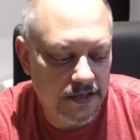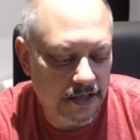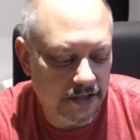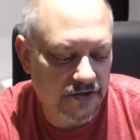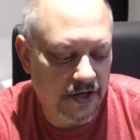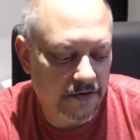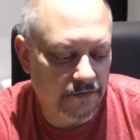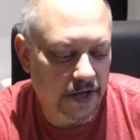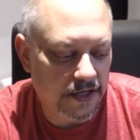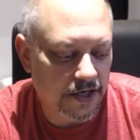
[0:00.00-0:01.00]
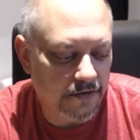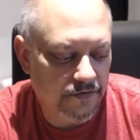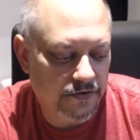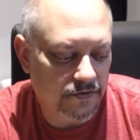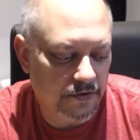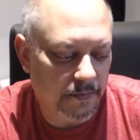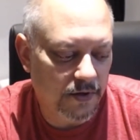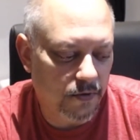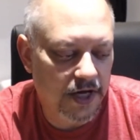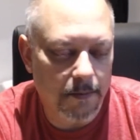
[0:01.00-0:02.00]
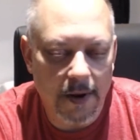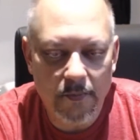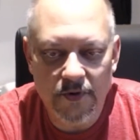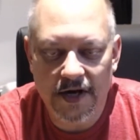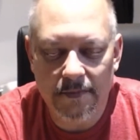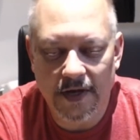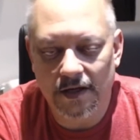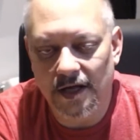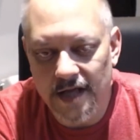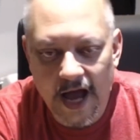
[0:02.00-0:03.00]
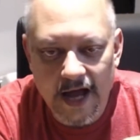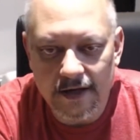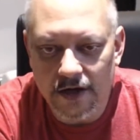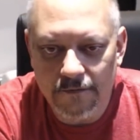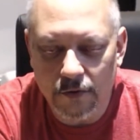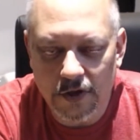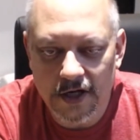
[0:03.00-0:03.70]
It's kind of like, if somebody wanted to come up with it, I'm kind of like, yeah, I'd go for it.